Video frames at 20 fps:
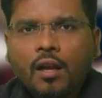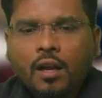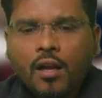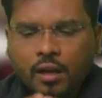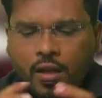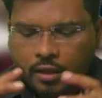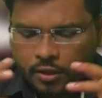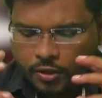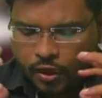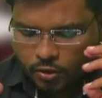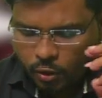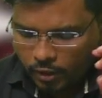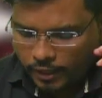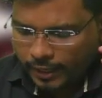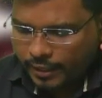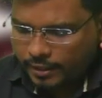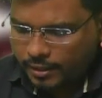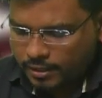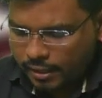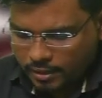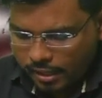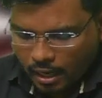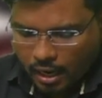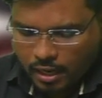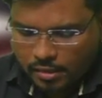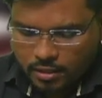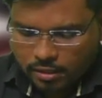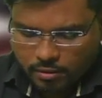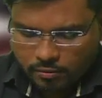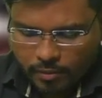So let's start,
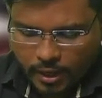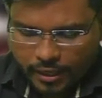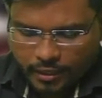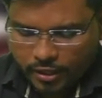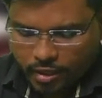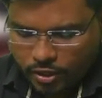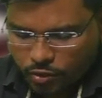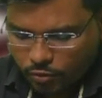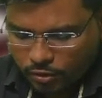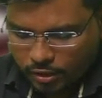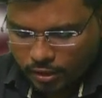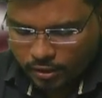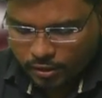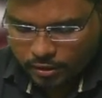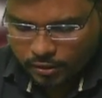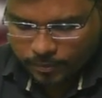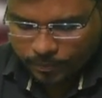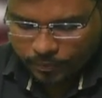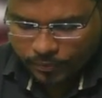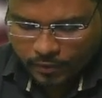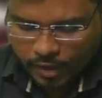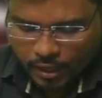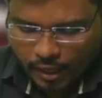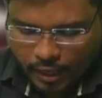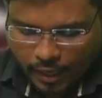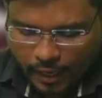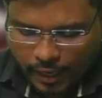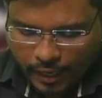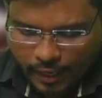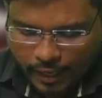my dear students. AS